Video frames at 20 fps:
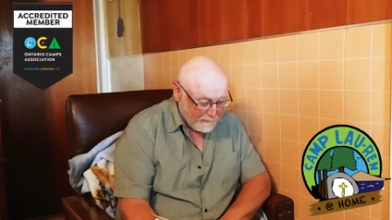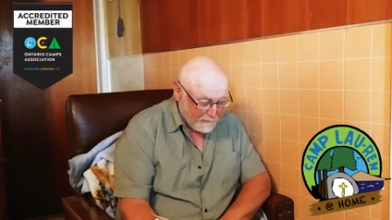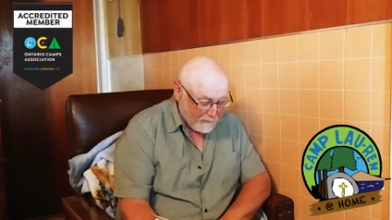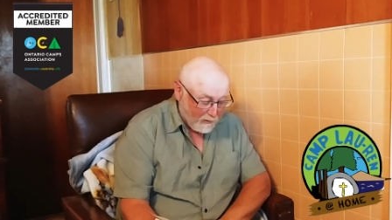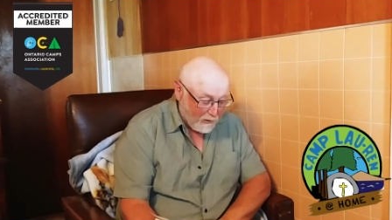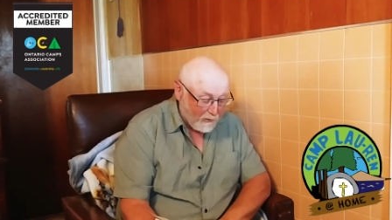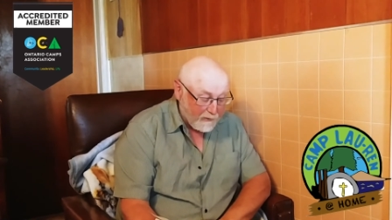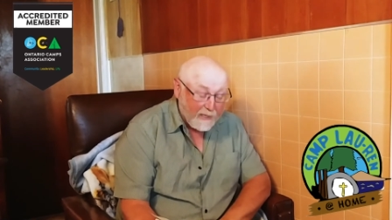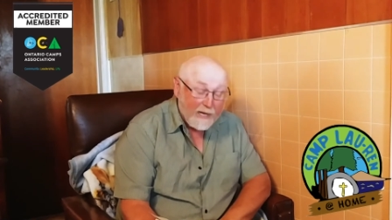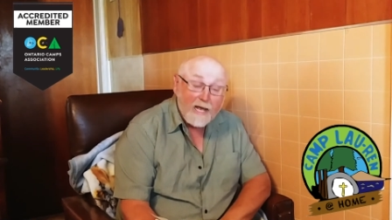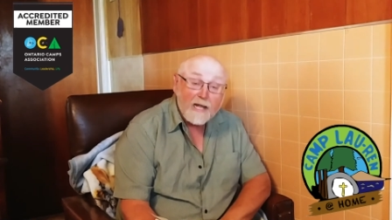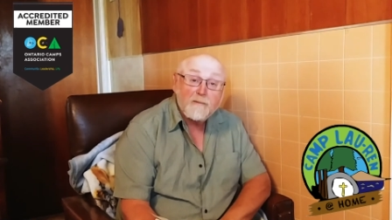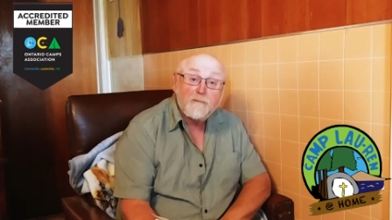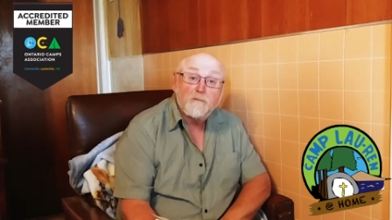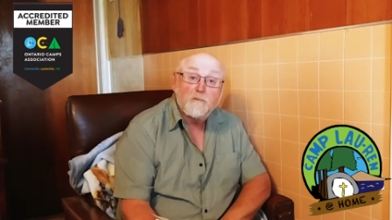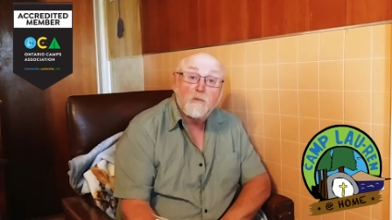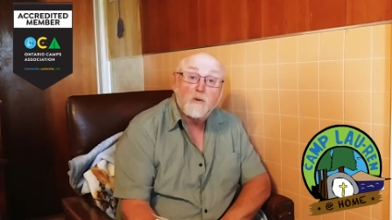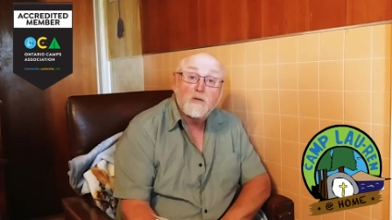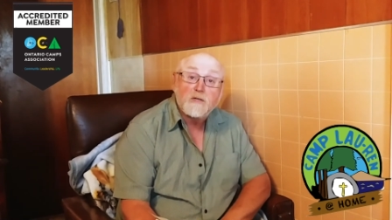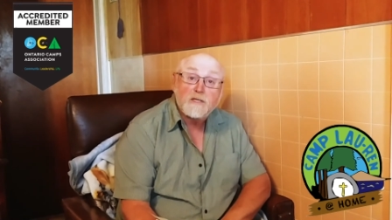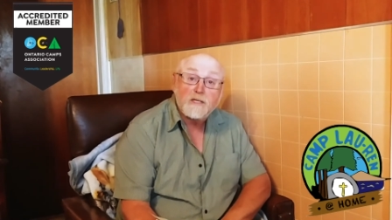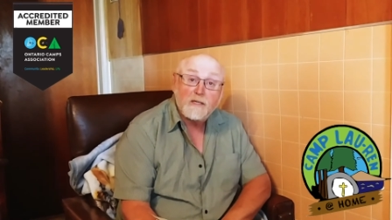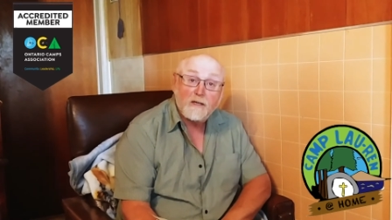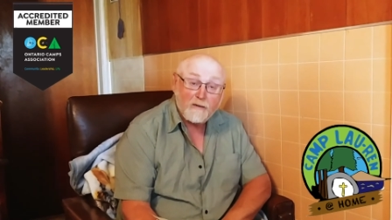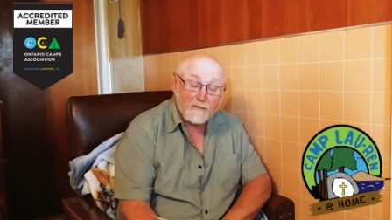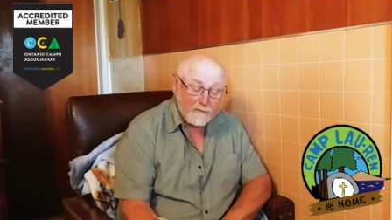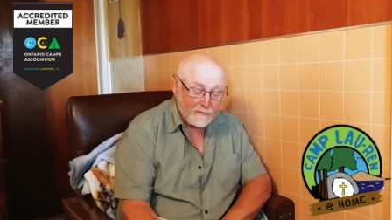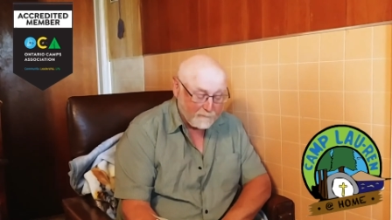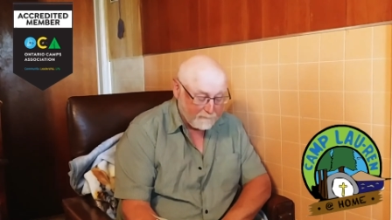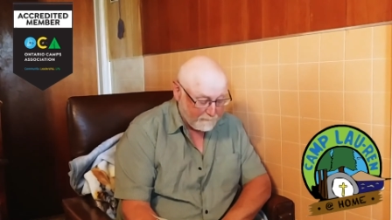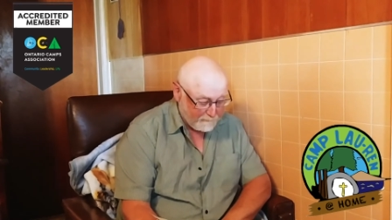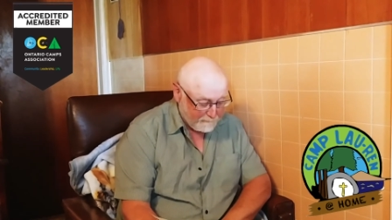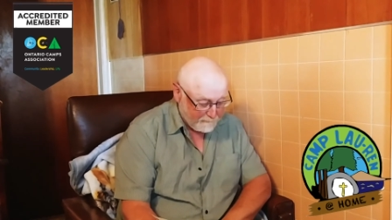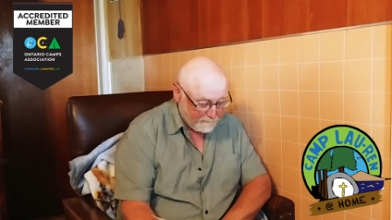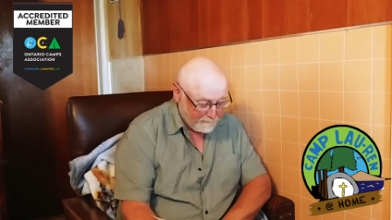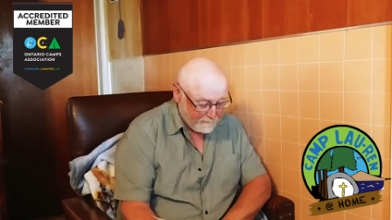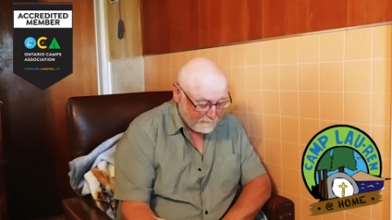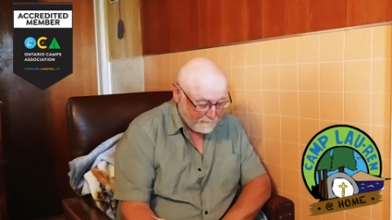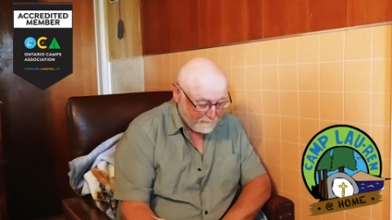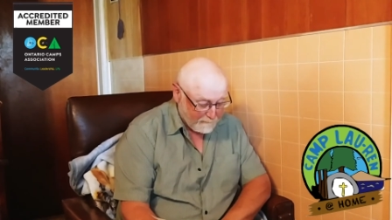God had mercy on them
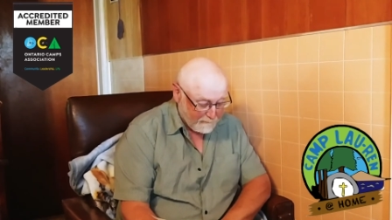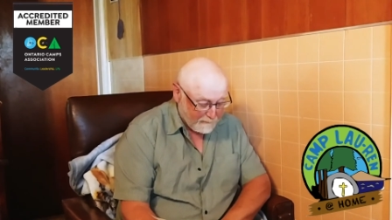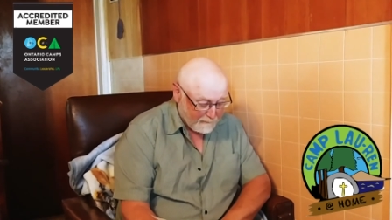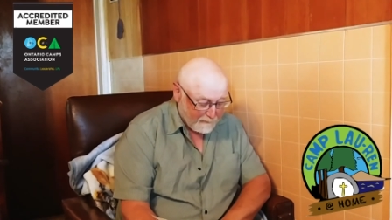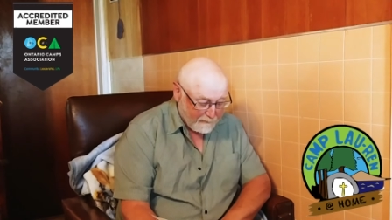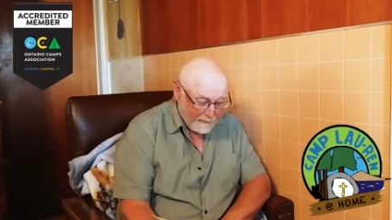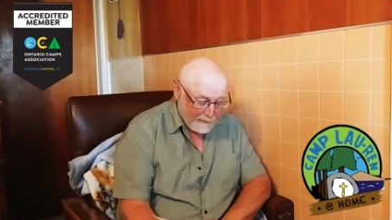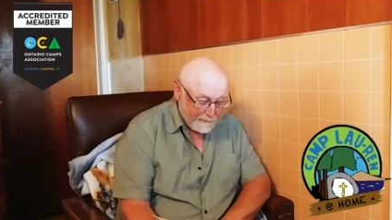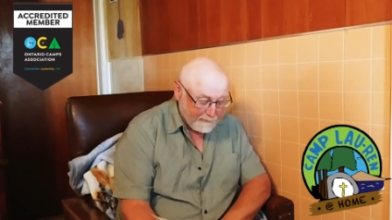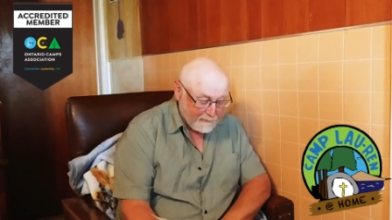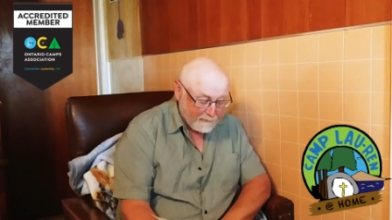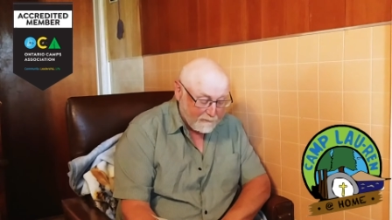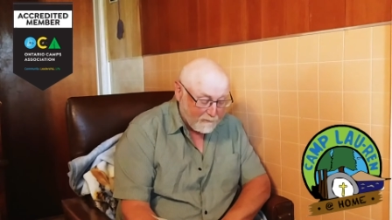and